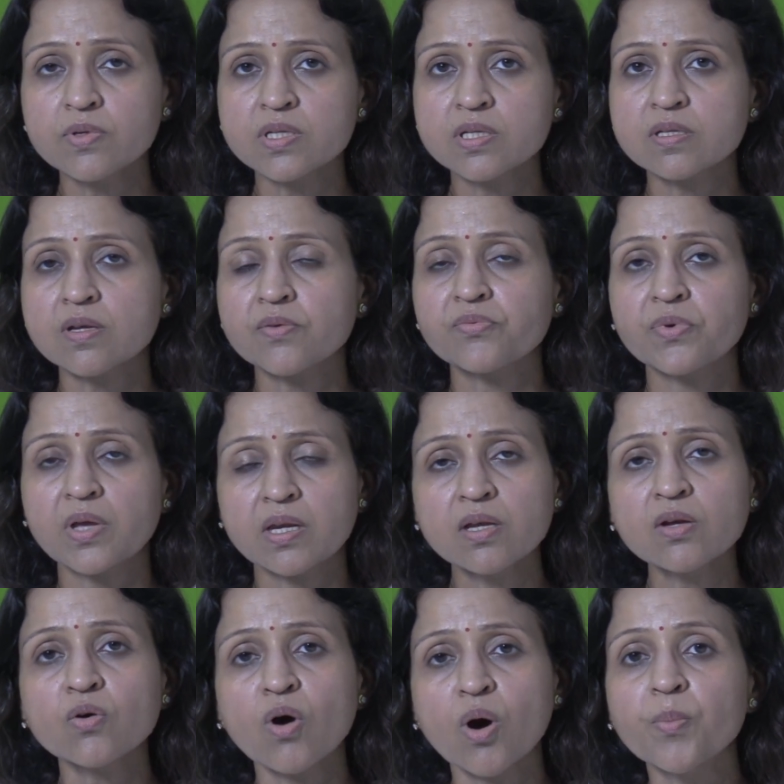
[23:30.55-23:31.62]
which is a
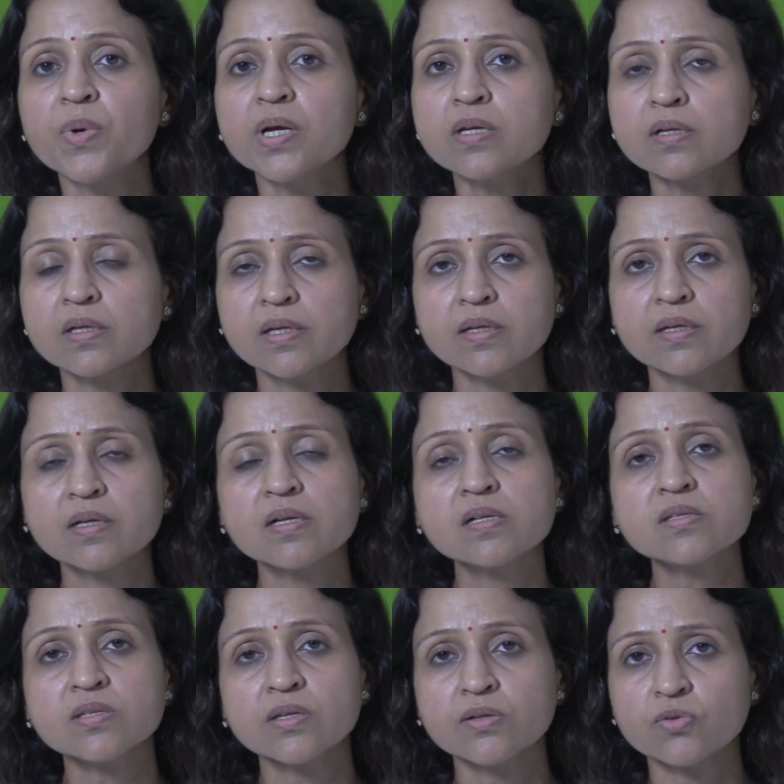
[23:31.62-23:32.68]
very common
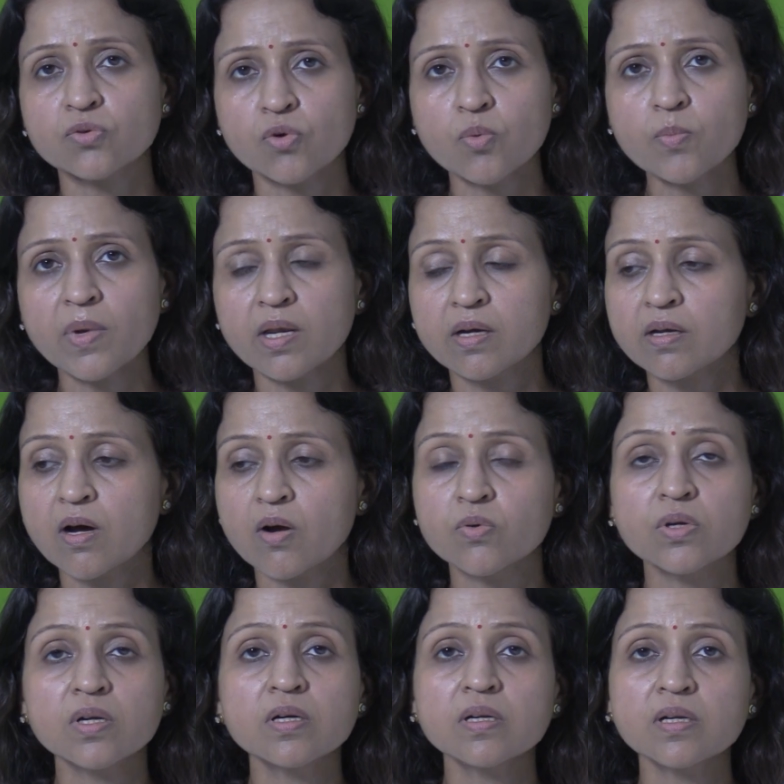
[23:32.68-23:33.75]
clinical syndrome
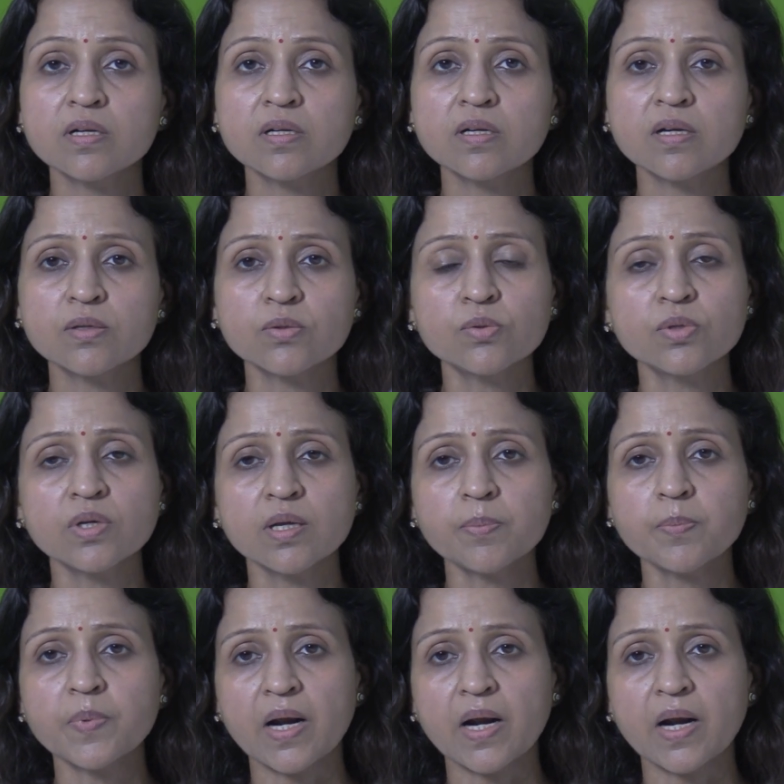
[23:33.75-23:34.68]
encountered in day-to-day